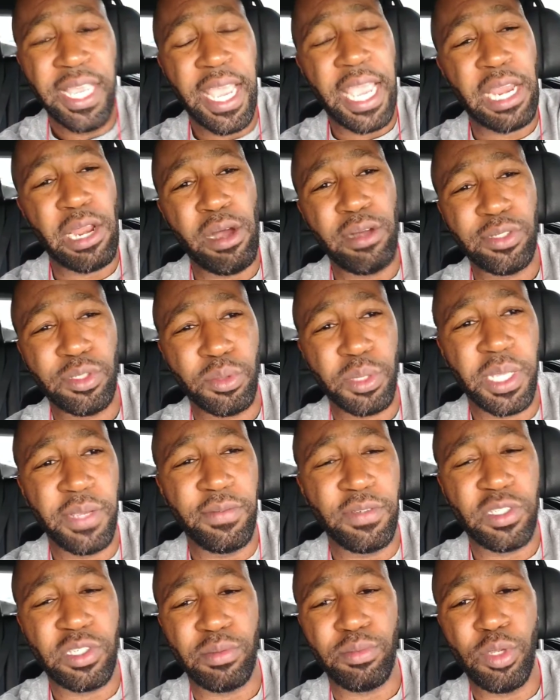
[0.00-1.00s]
and also give
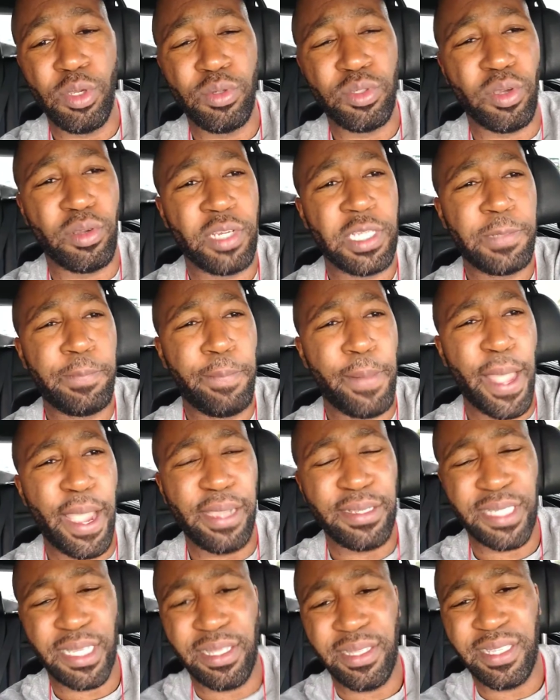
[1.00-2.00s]
you some news on these
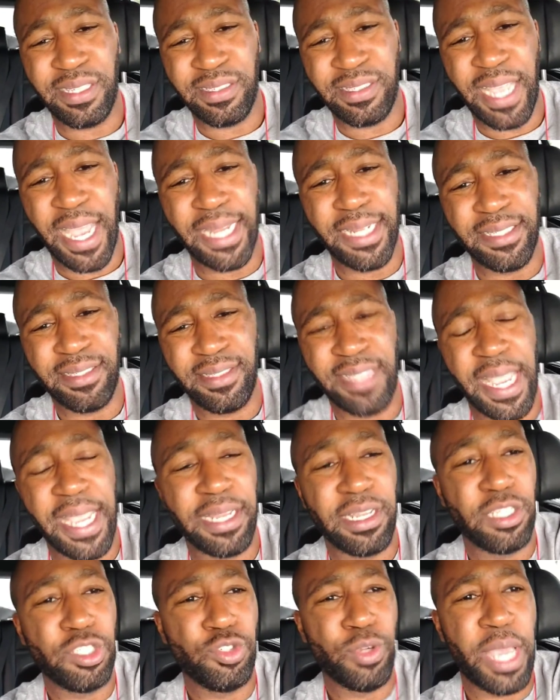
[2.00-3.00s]
players that decide to stay
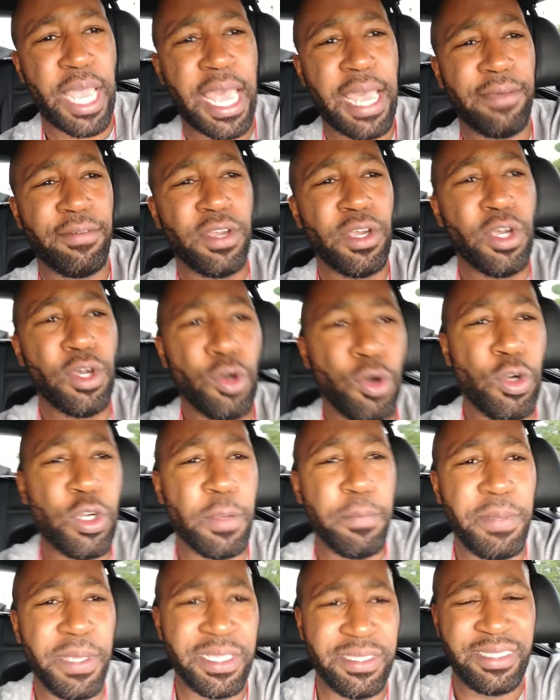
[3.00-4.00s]
in the draft who
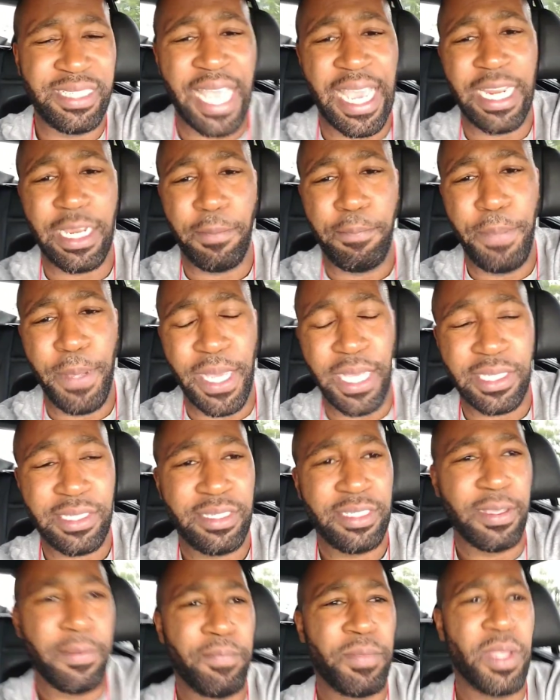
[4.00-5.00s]
can be inciting
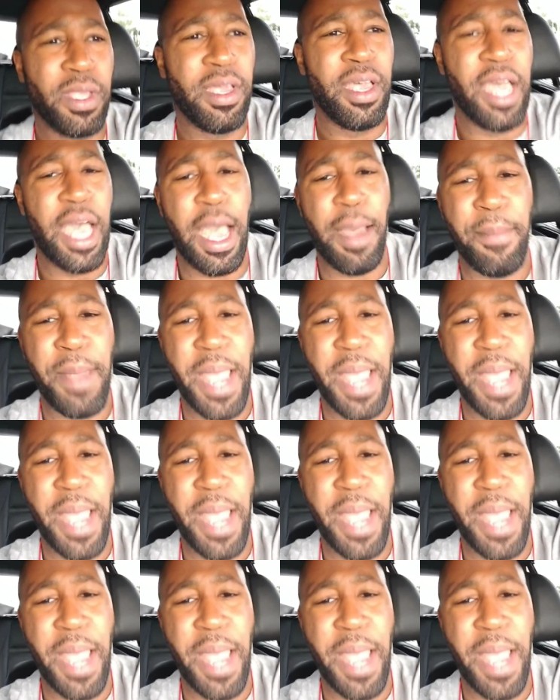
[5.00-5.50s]
picks. I'm